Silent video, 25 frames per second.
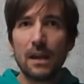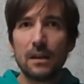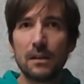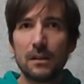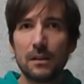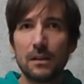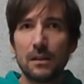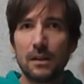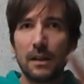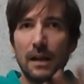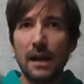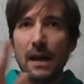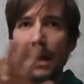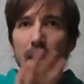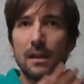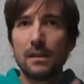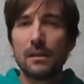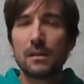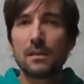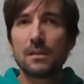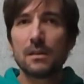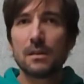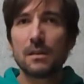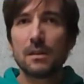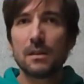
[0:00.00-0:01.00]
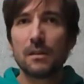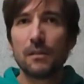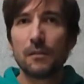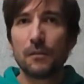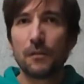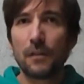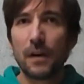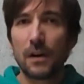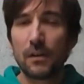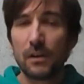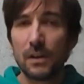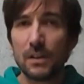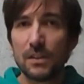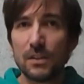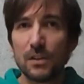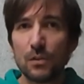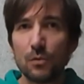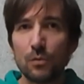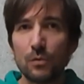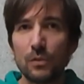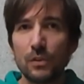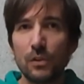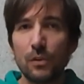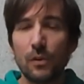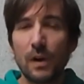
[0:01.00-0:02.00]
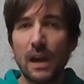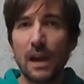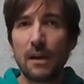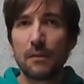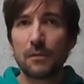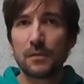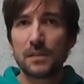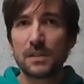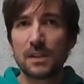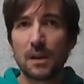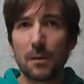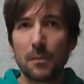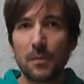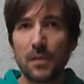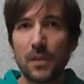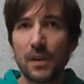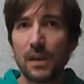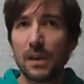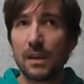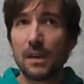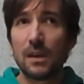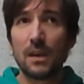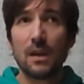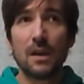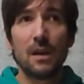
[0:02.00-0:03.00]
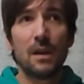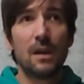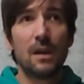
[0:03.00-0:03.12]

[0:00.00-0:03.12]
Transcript: angle, and very soon you have something